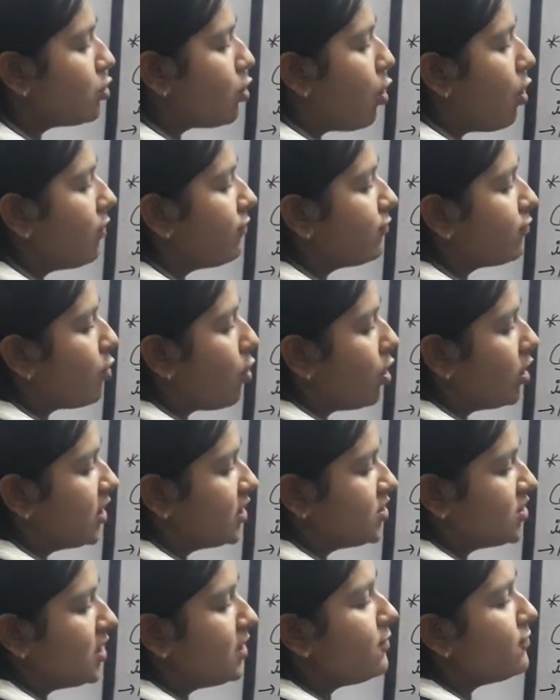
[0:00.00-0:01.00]
of
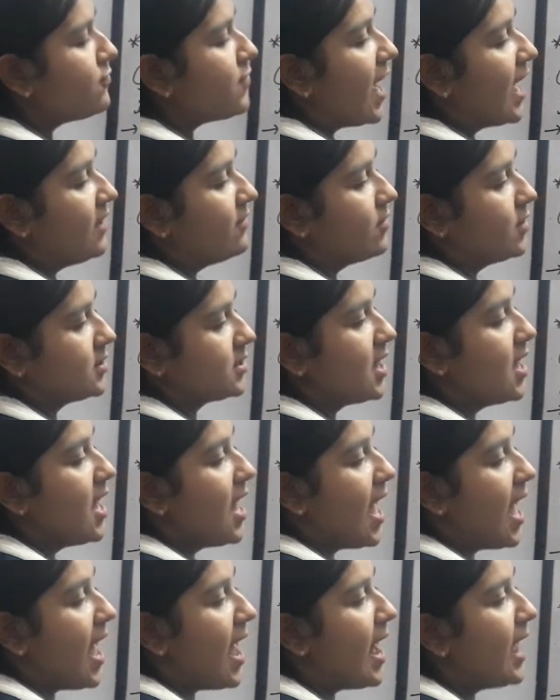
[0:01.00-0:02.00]
collagen fibers,
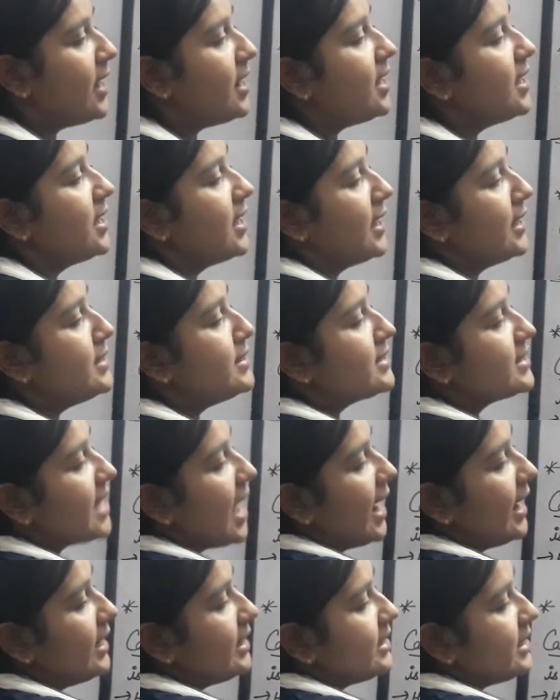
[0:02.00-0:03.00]
and
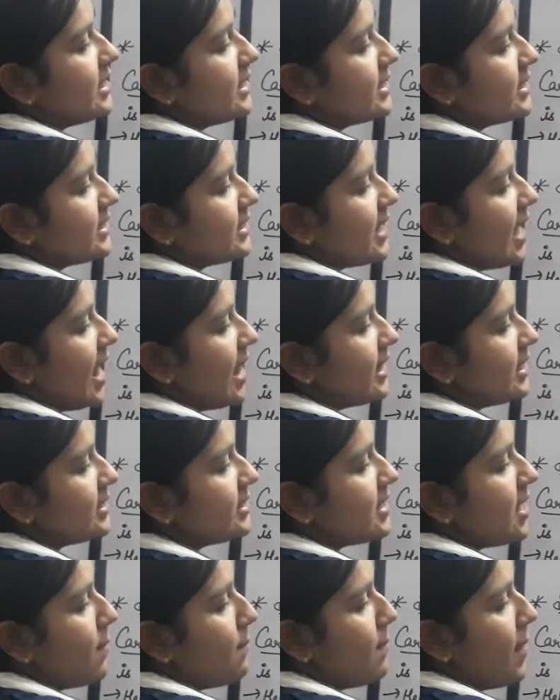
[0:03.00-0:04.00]
inside these cells,
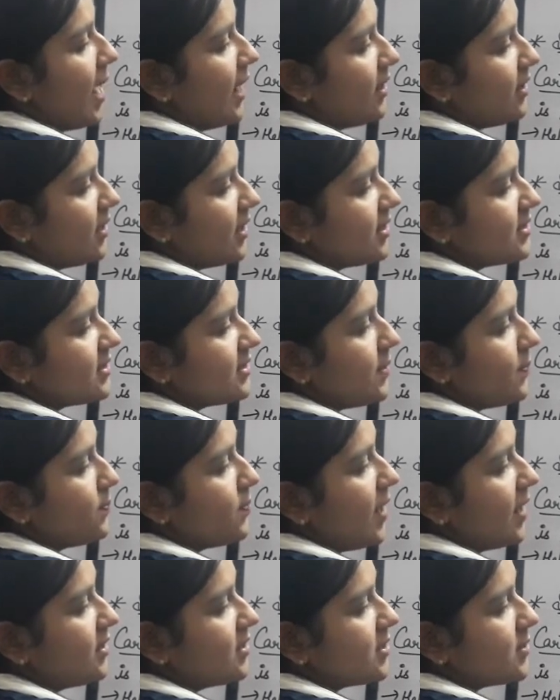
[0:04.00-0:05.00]
the matrix
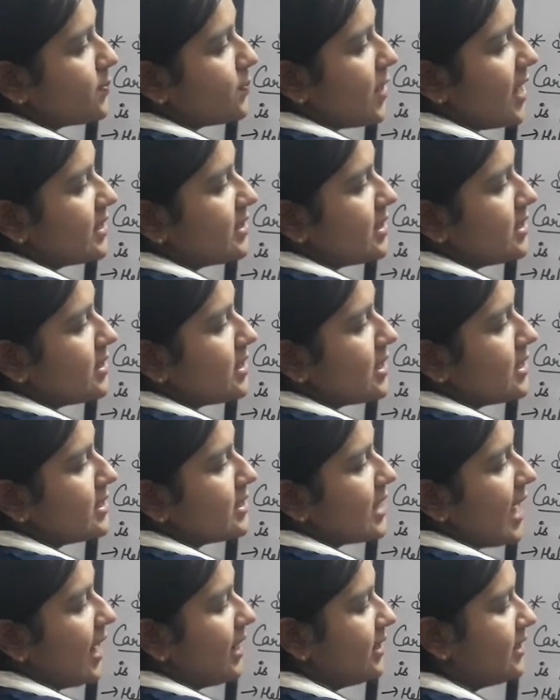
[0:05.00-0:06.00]
that is present
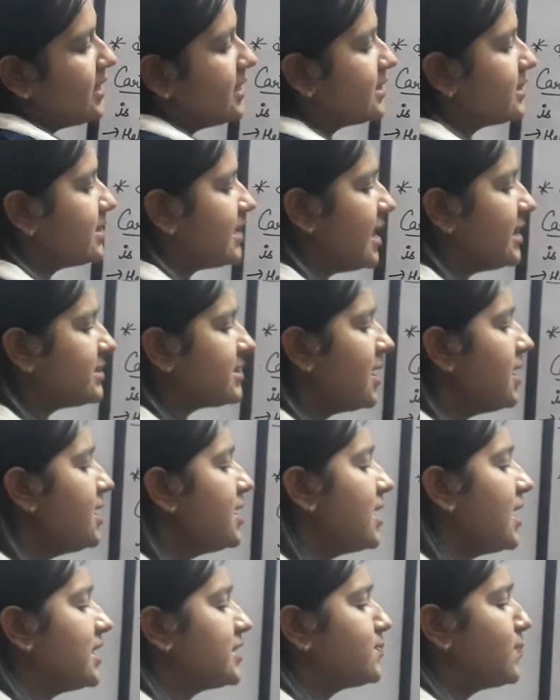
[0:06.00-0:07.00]
inside these cells
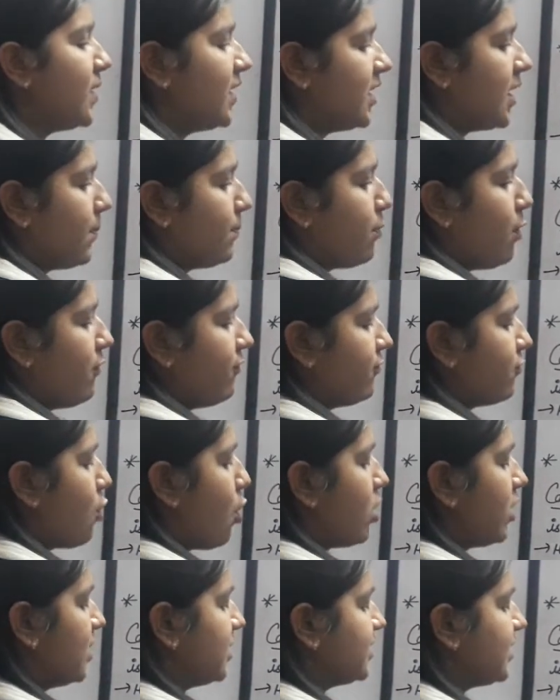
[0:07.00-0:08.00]
is made up of
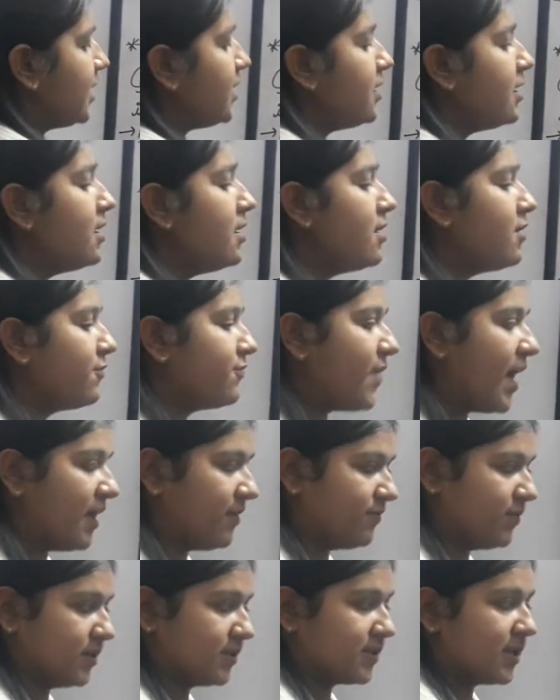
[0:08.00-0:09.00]
collagen
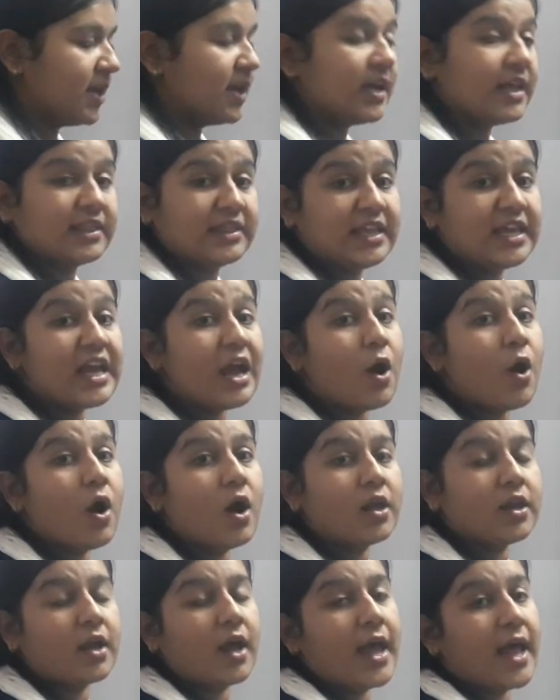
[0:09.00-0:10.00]
fibers. They
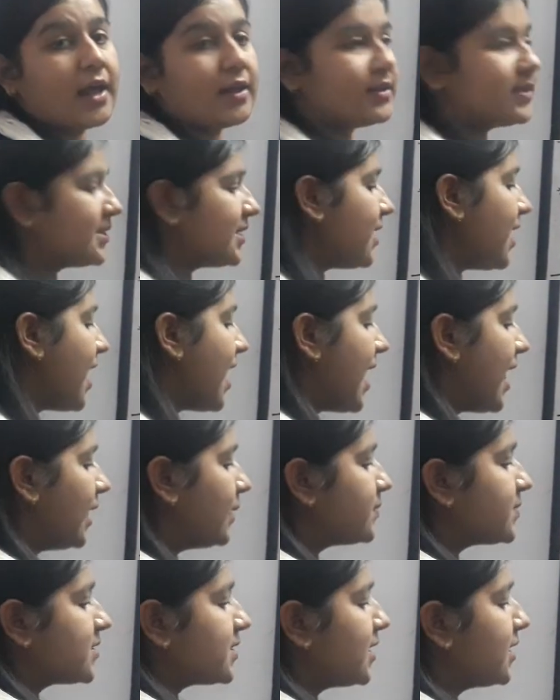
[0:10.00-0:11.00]
are also
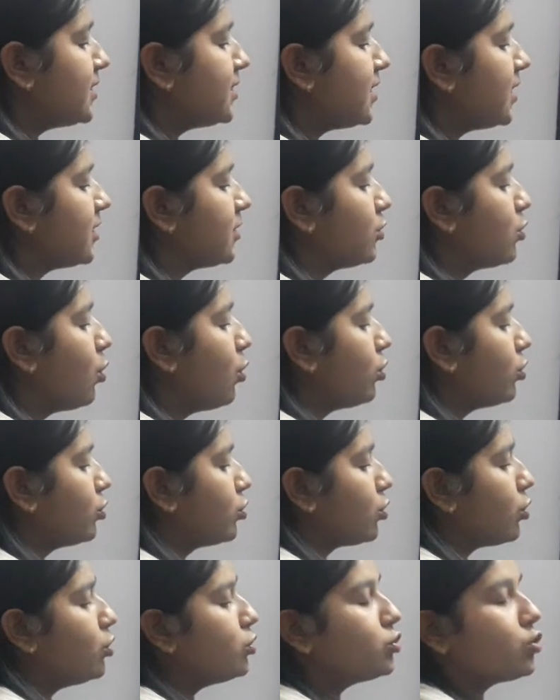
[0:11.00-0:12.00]
helps in the
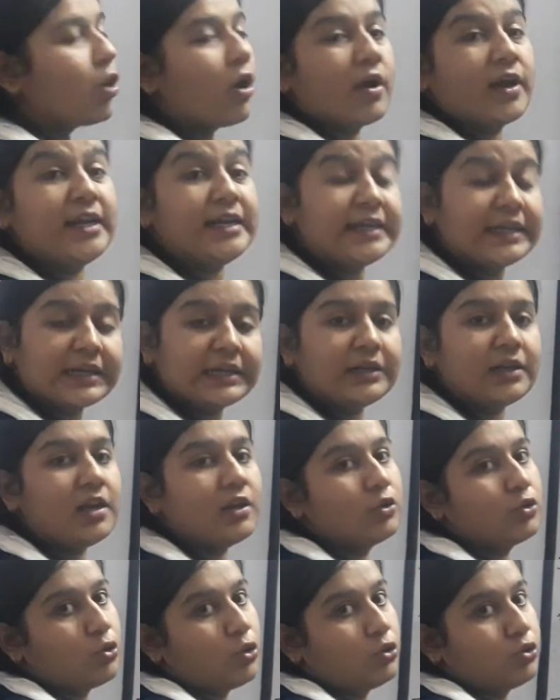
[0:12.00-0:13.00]
growth, internal
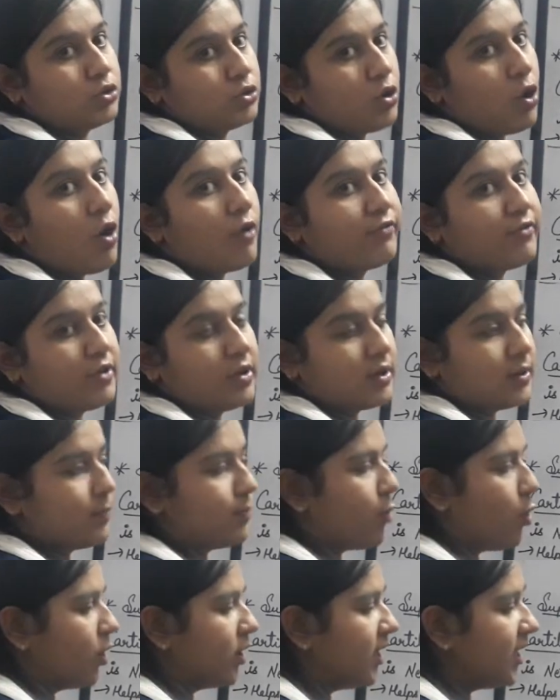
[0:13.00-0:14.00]
growth of our
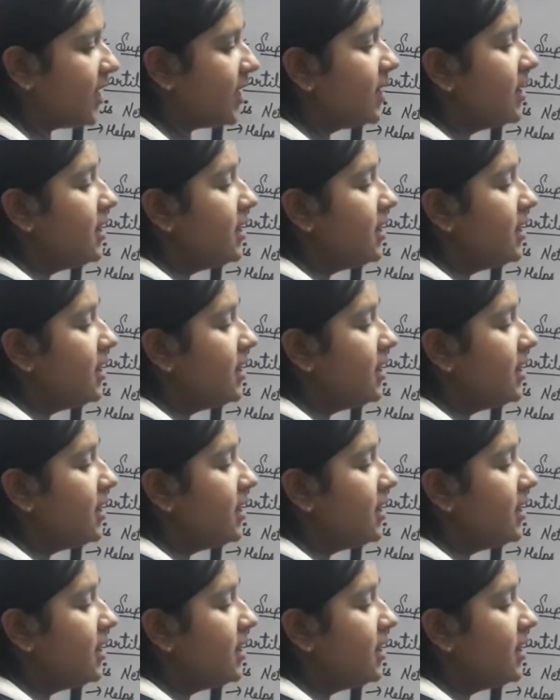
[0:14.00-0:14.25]
body,